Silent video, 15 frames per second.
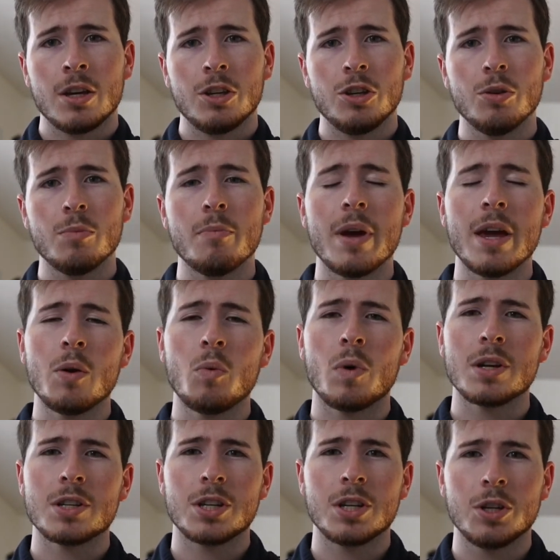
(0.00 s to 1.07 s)
you may
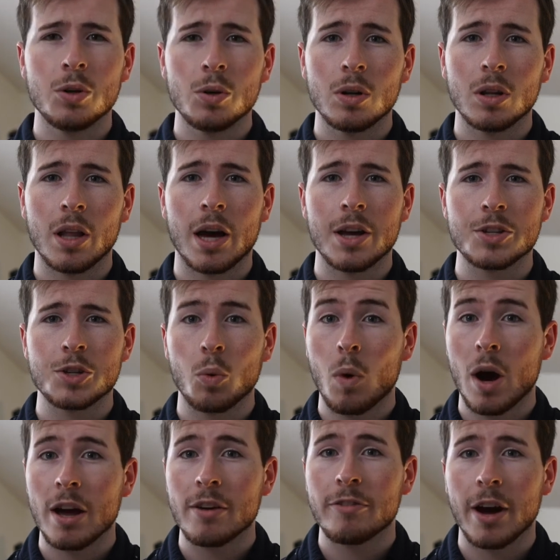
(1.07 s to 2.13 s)
want to utilize a
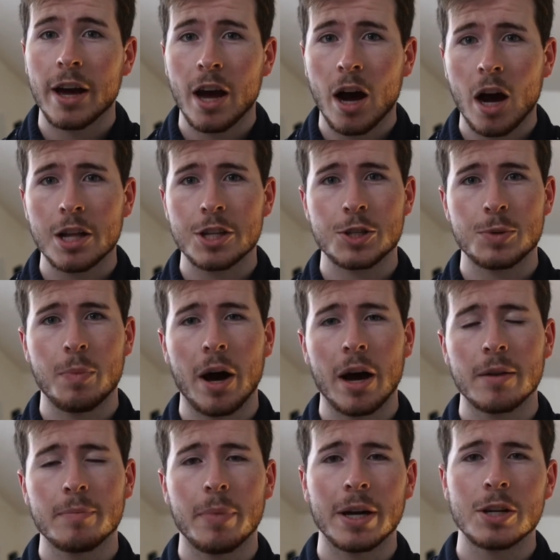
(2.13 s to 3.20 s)
Wi-Fi
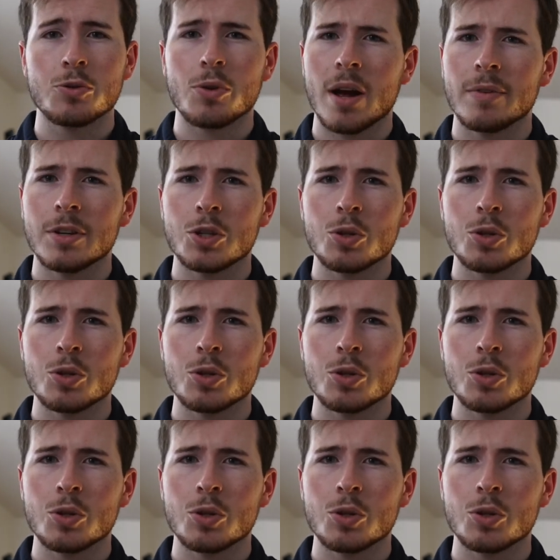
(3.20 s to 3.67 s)
hotspot by driving